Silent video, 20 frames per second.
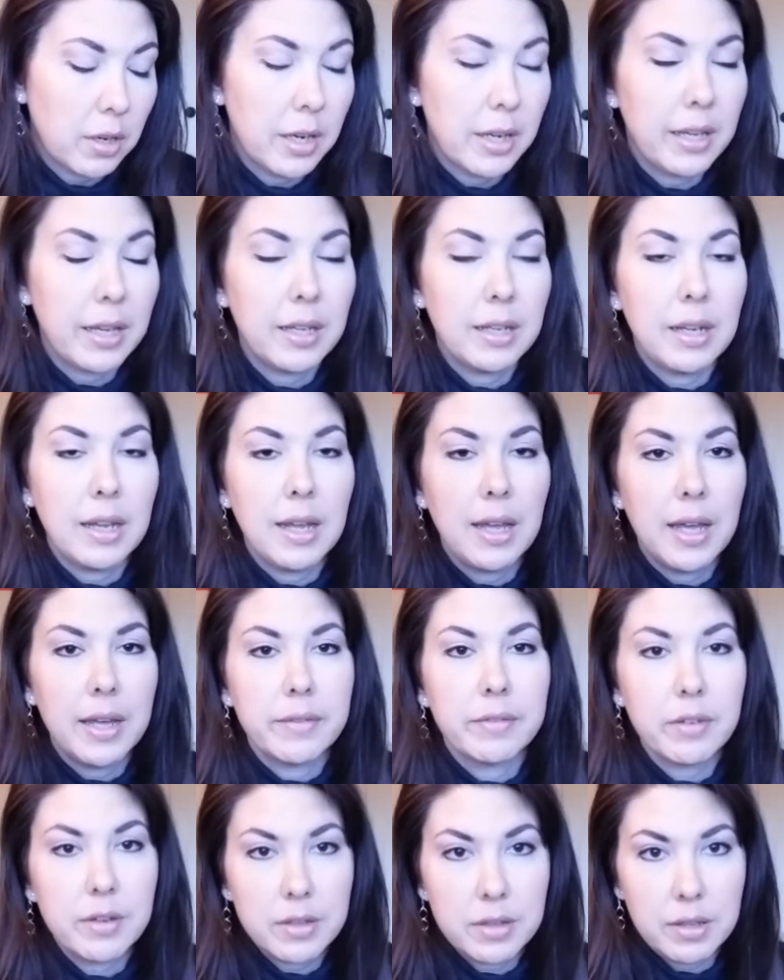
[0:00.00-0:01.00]
Again,
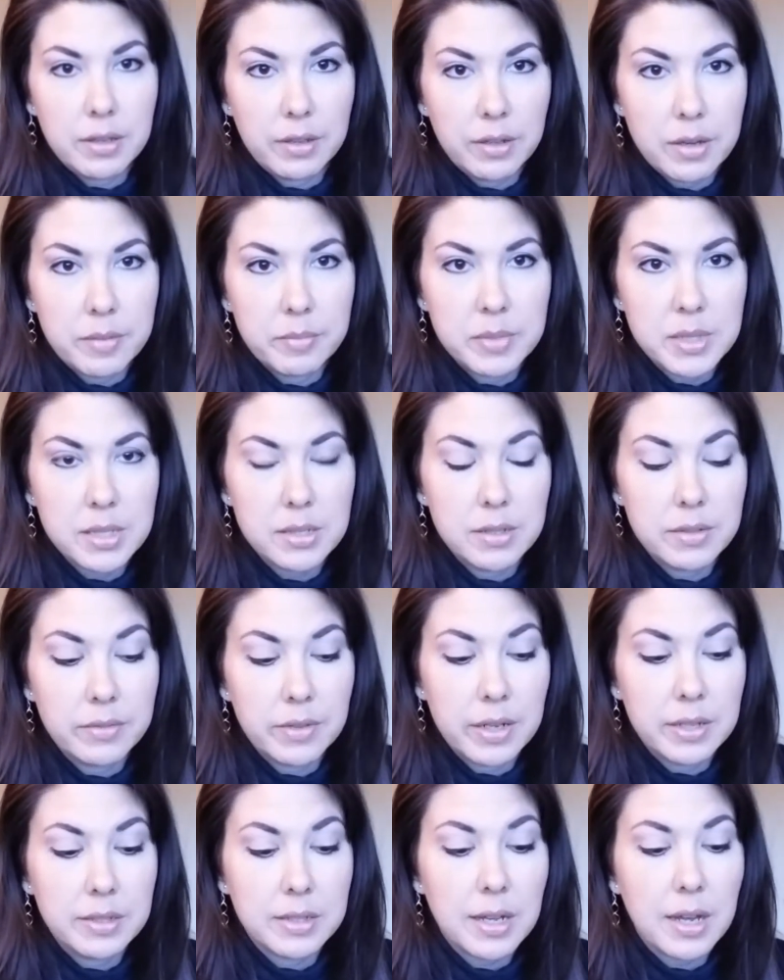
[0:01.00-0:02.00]
everything comes in
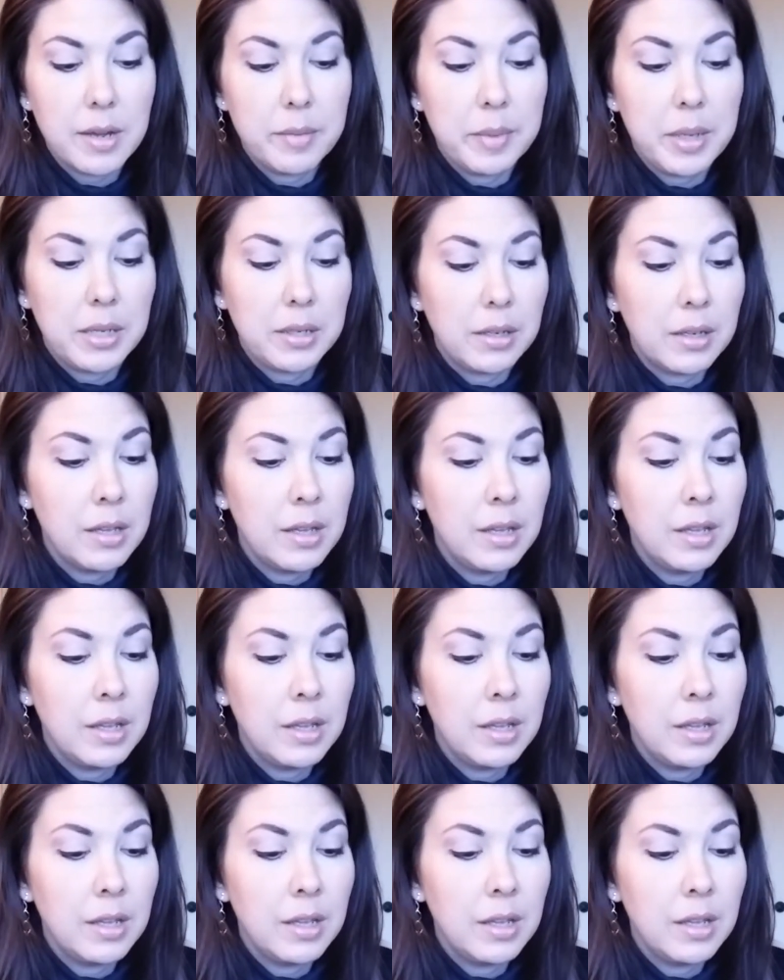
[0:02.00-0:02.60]
divine timing.